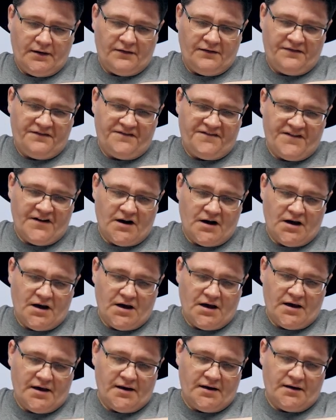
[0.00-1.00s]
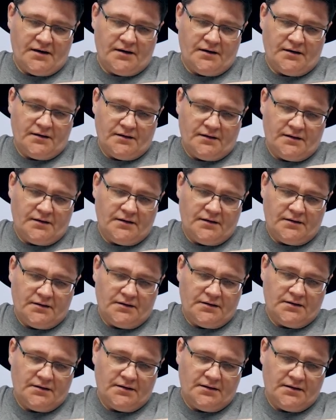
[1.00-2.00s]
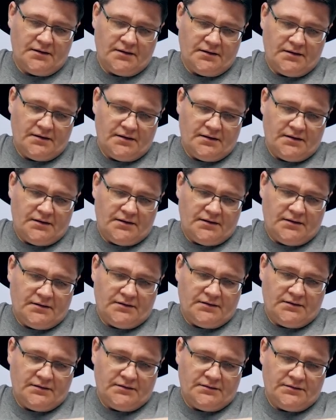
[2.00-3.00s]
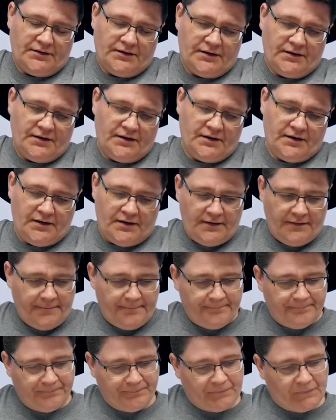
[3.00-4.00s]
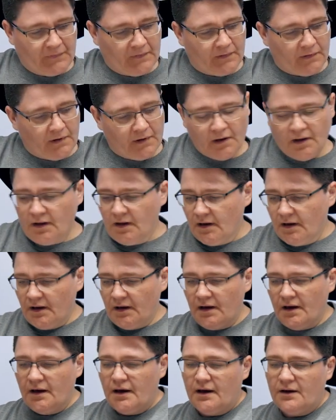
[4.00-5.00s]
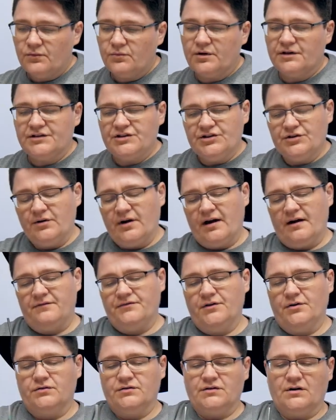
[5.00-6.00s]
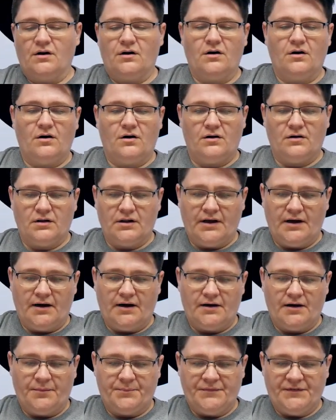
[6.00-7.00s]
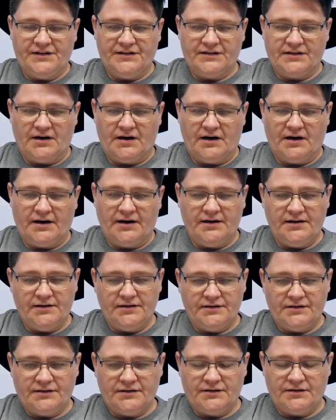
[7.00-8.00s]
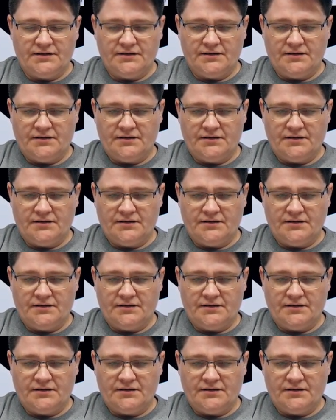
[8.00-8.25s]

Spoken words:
fun. Okay. And once you have those all cut up the sides,